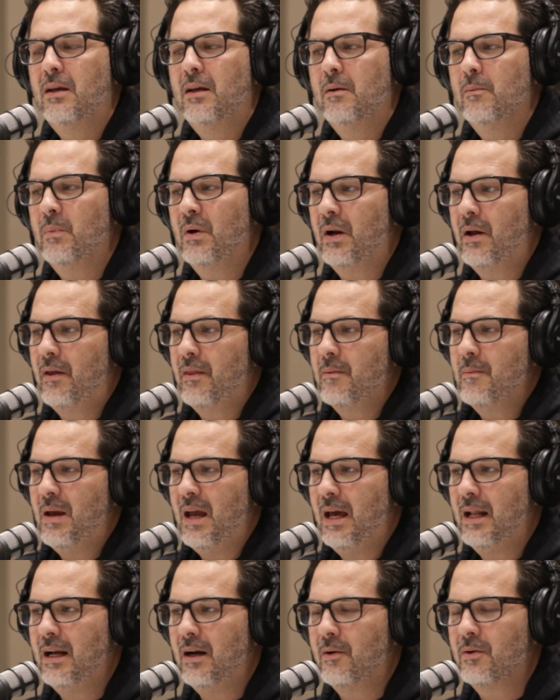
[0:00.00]
But all the
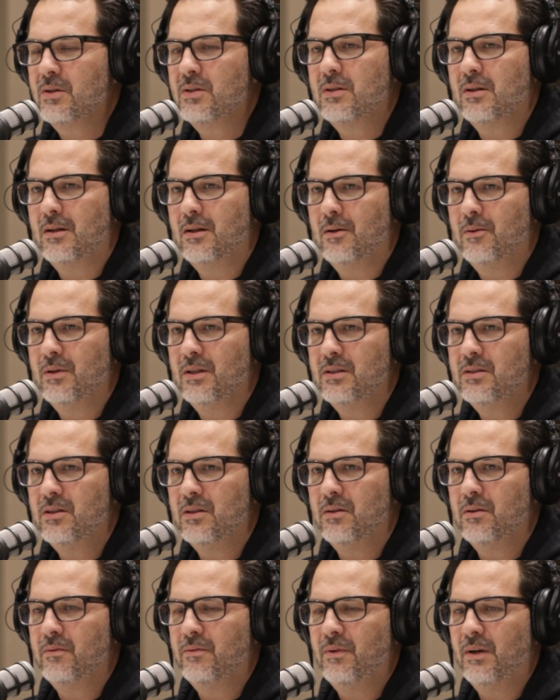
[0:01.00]
man hours that go
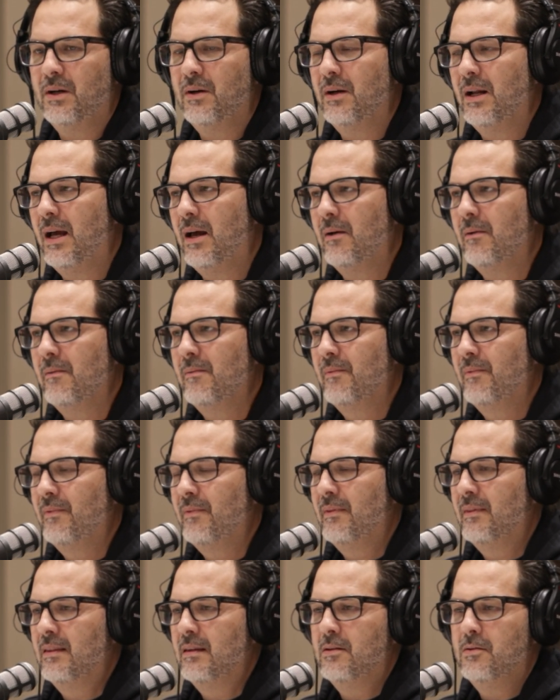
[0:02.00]
into figuring out,
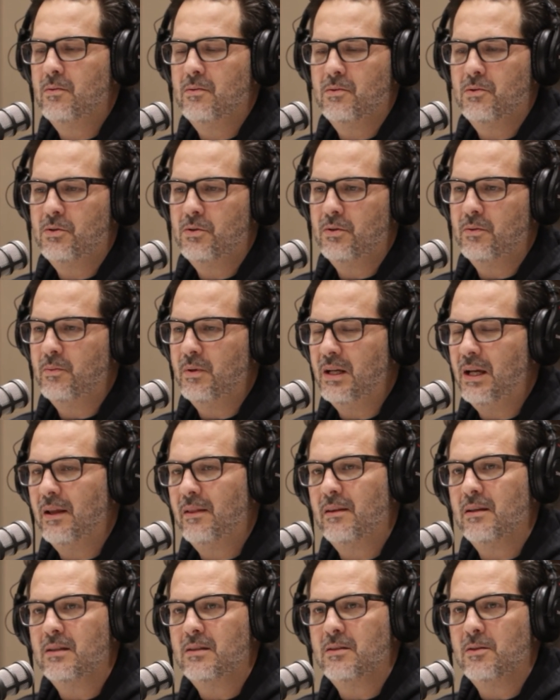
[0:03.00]
should we get
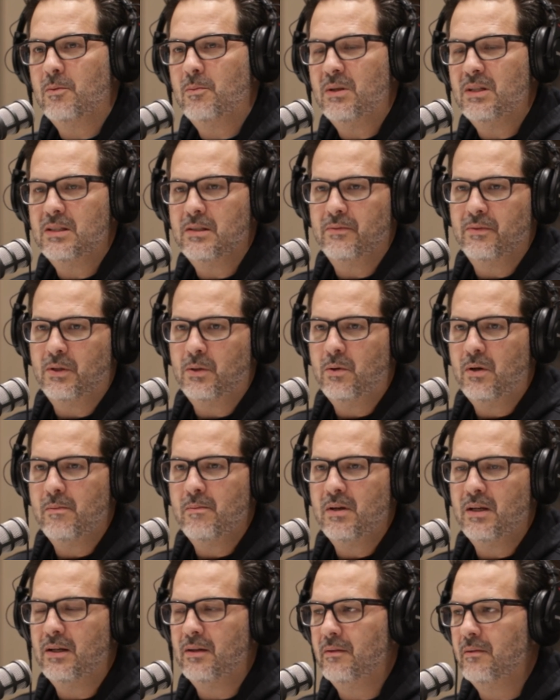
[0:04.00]
this new piece of
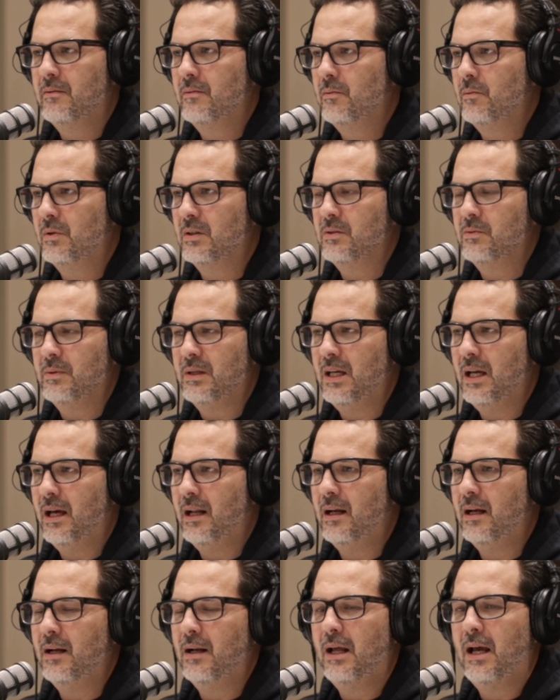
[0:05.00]
equipment? Once we get
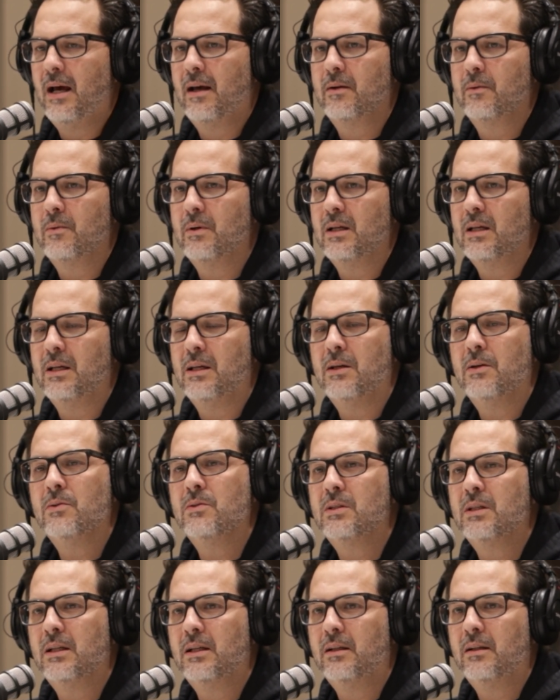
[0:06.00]
it, how do we
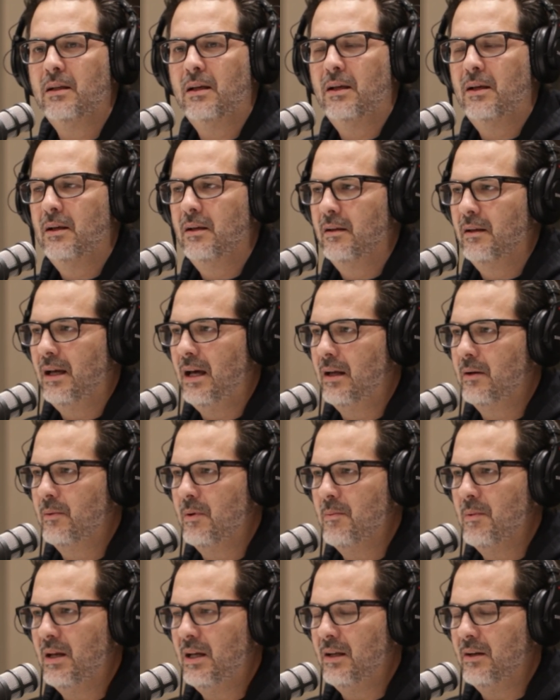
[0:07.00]
use it? How do we
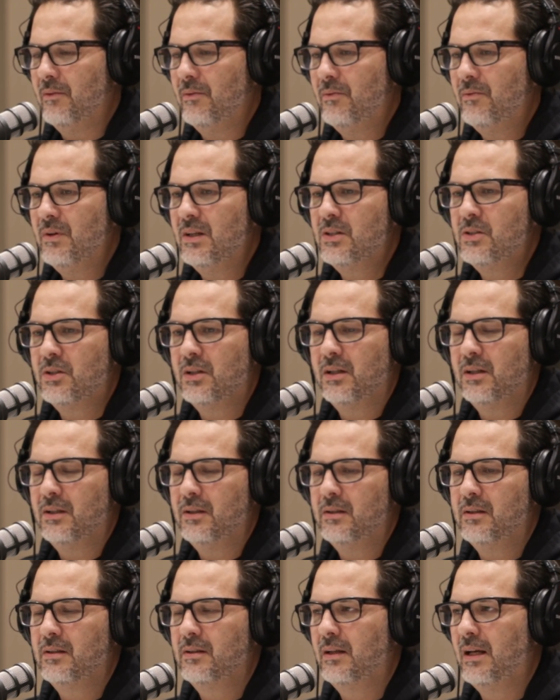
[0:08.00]
make it
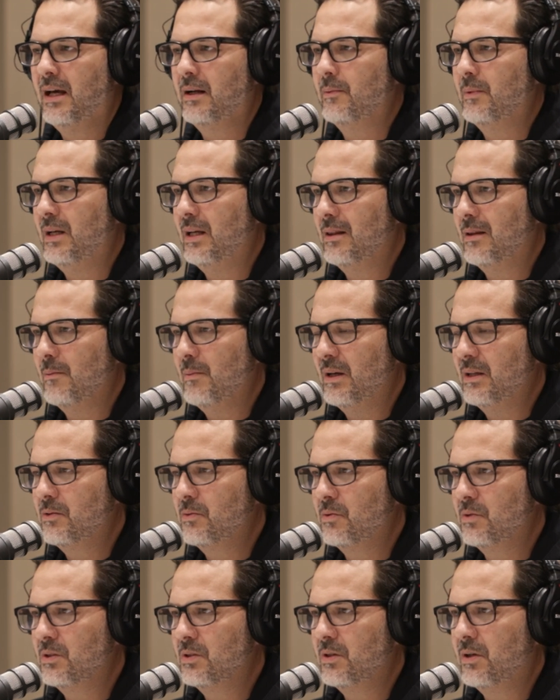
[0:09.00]
efficient? How do we get the best
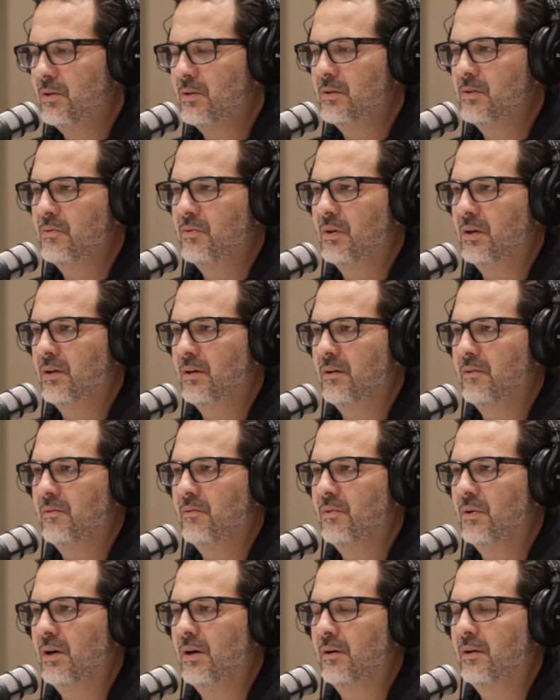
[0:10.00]
results for
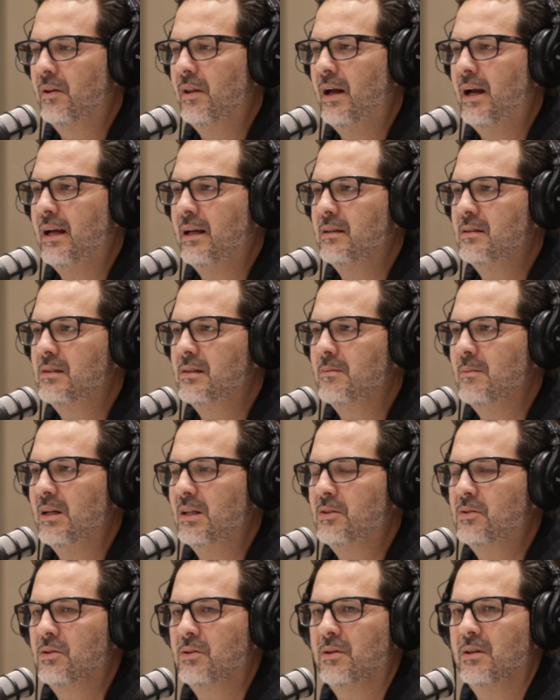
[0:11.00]
our clients to make
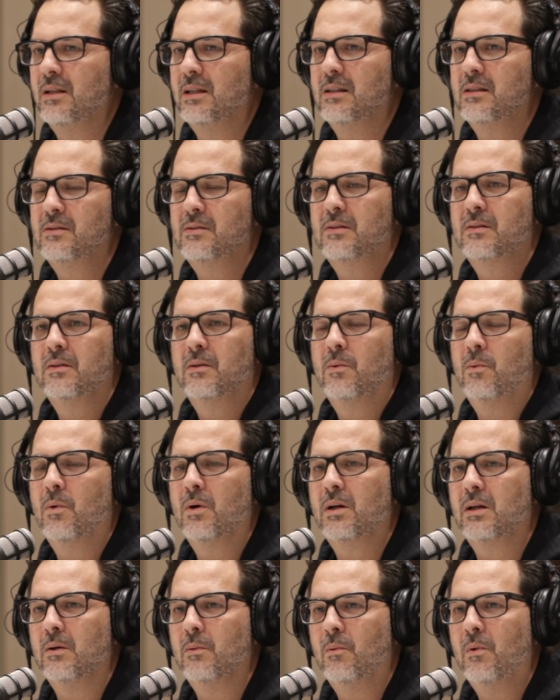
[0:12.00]
sure that it's
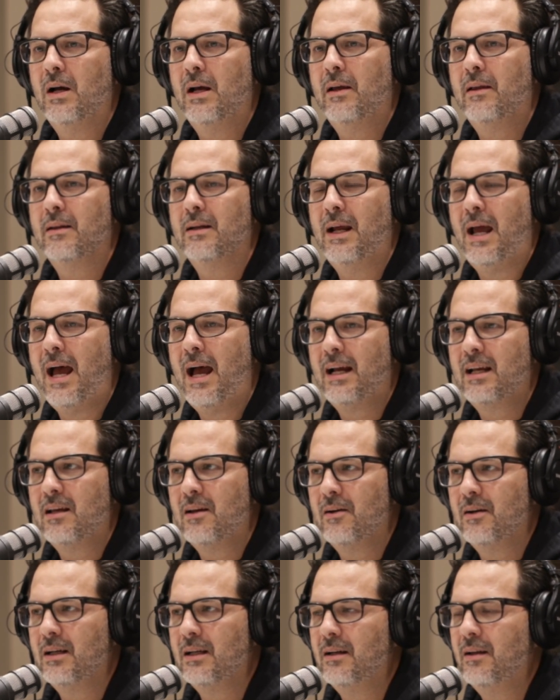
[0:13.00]
working well and
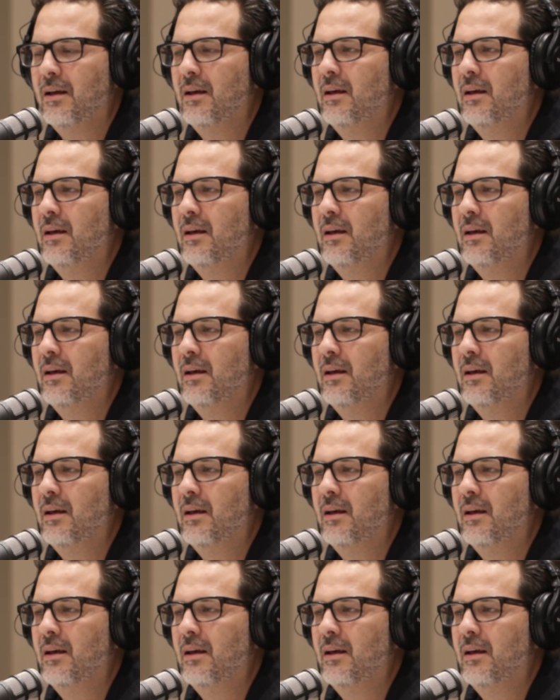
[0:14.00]
accurate?